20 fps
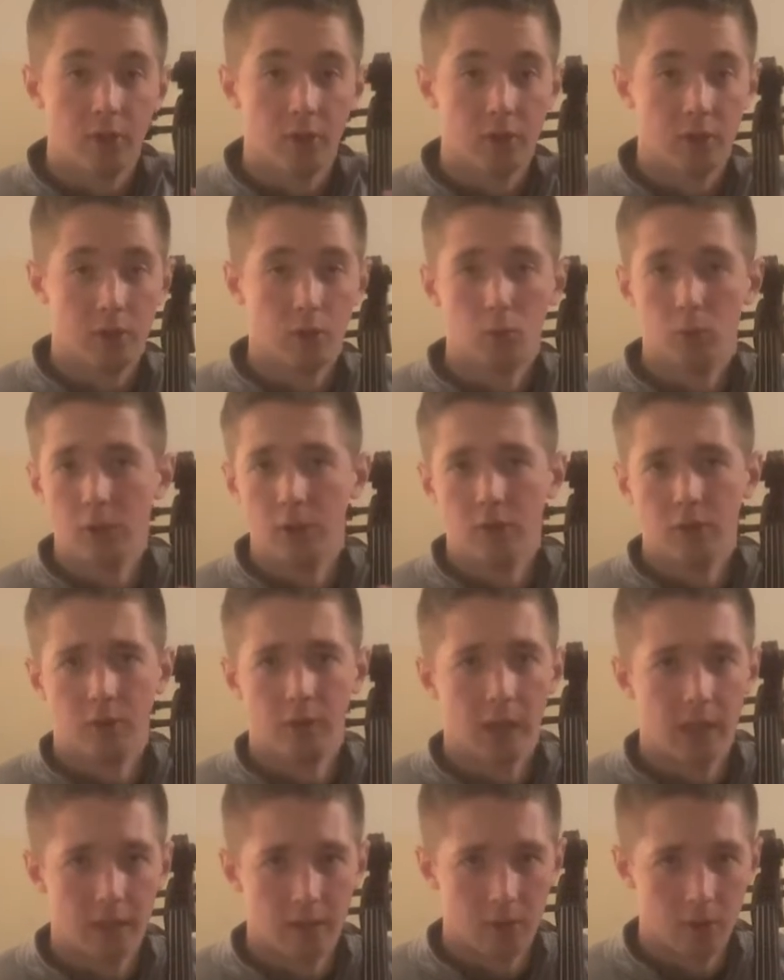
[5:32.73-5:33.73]
and the reason
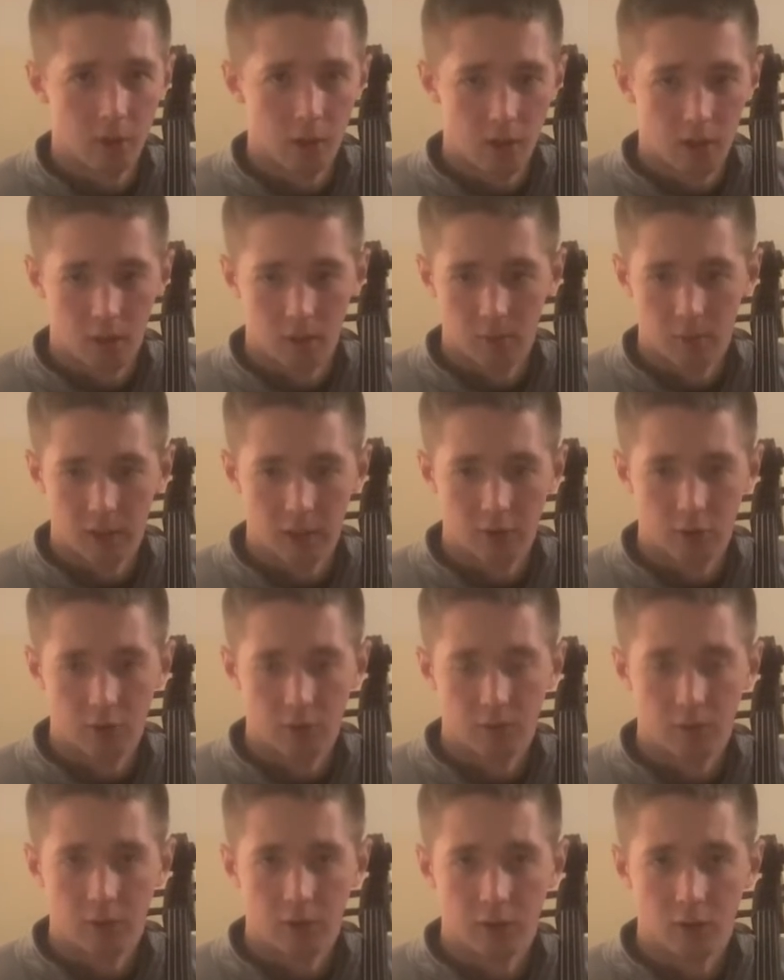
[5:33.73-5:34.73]
that
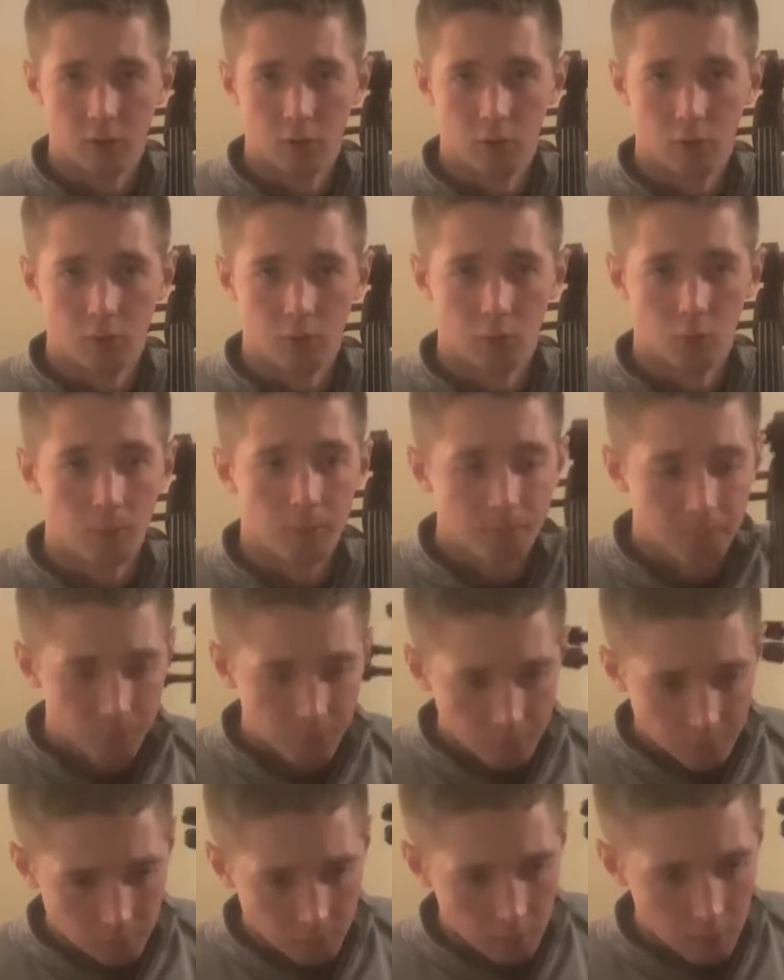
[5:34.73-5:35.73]
shifting is useful
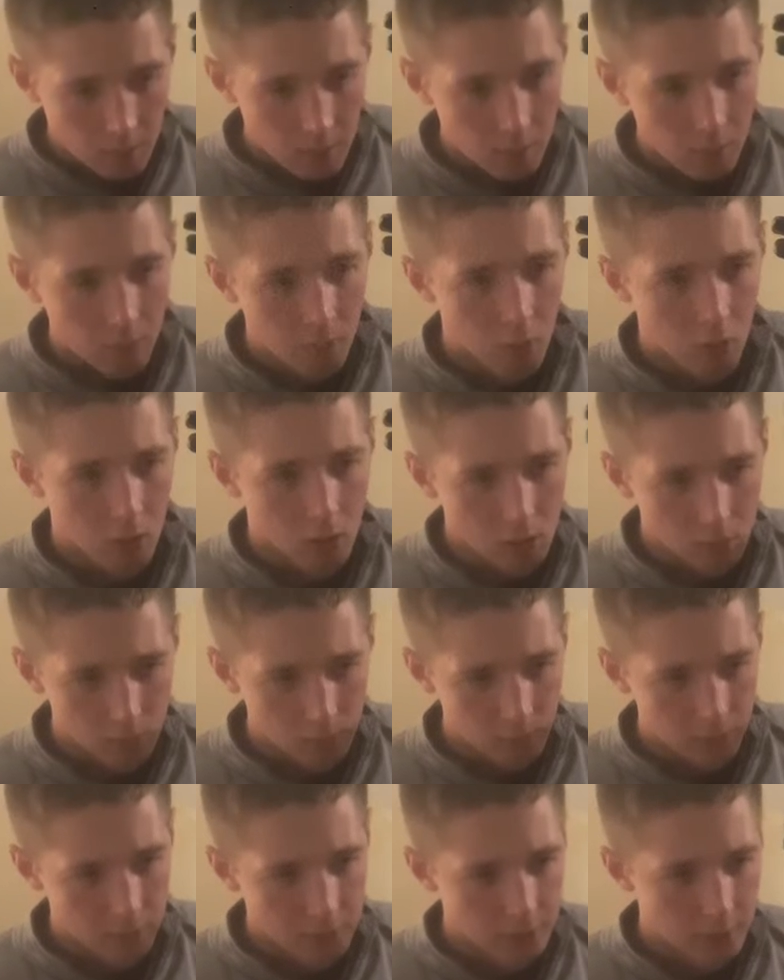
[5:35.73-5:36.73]
for our
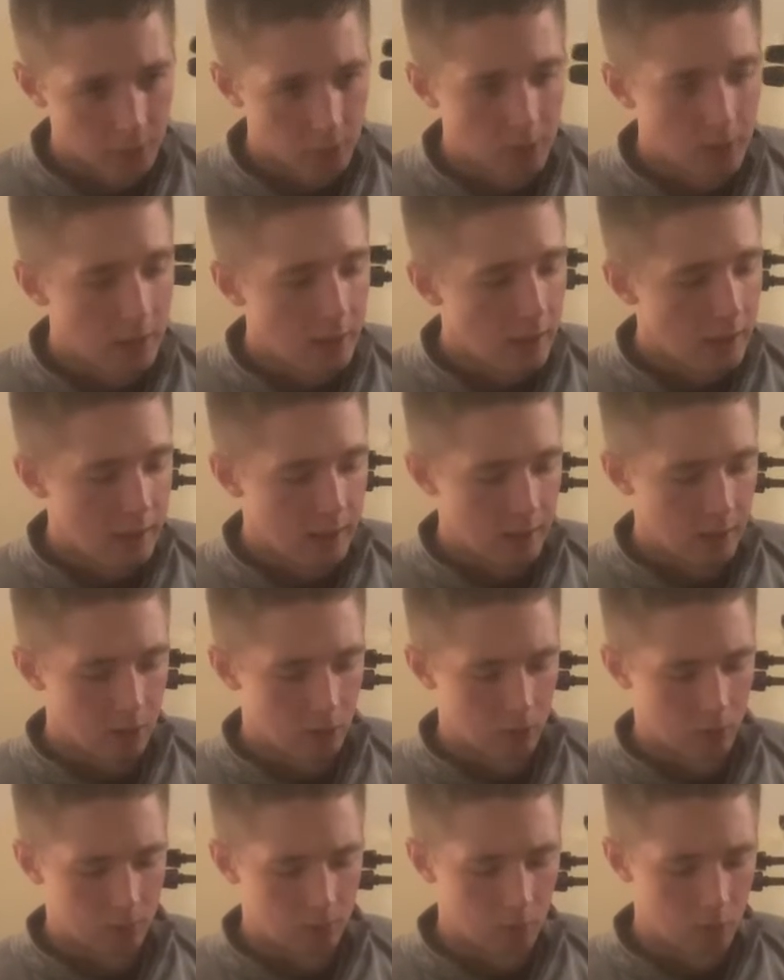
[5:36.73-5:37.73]
video or
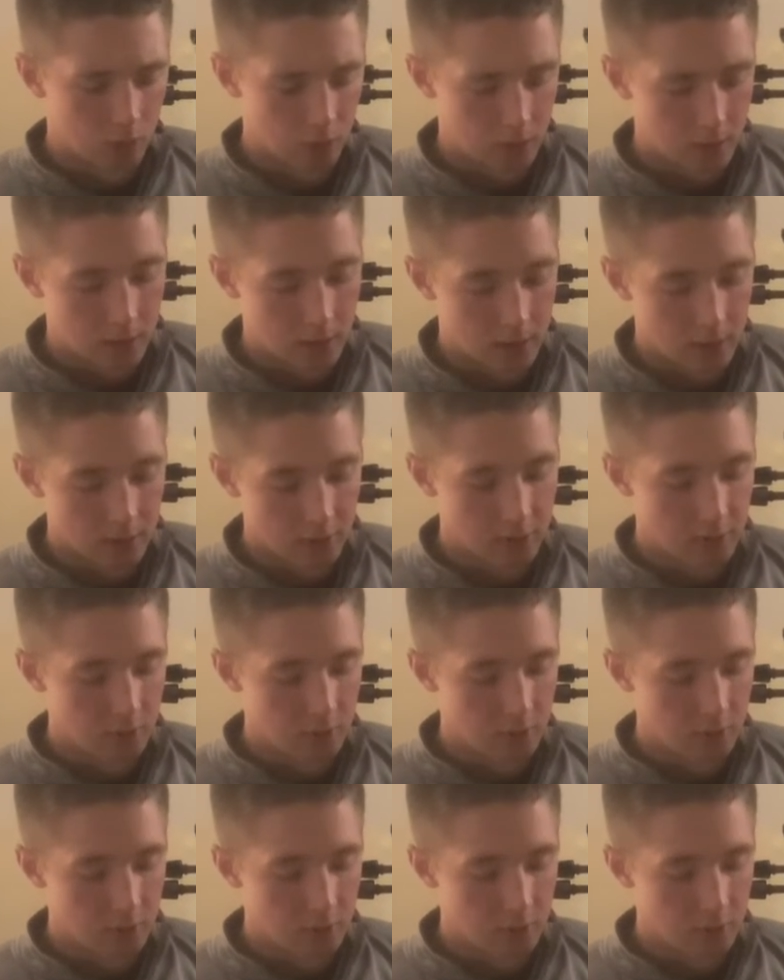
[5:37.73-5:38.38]
for our cause is